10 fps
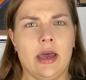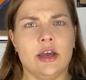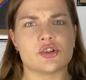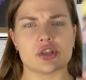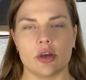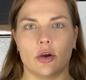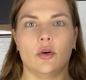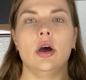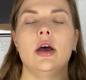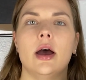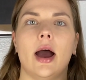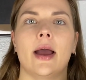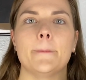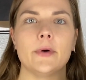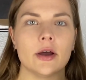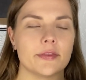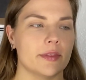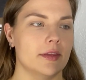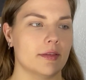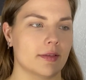So I bought
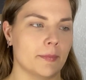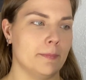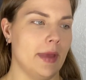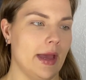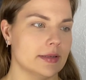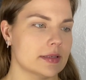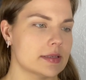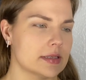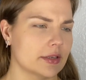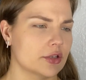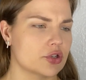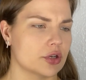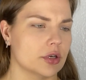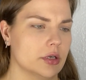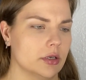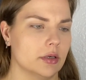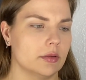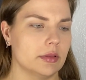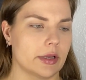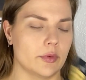this matte signature
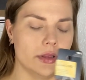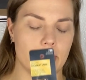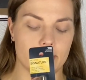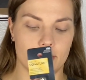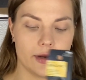liquid liner,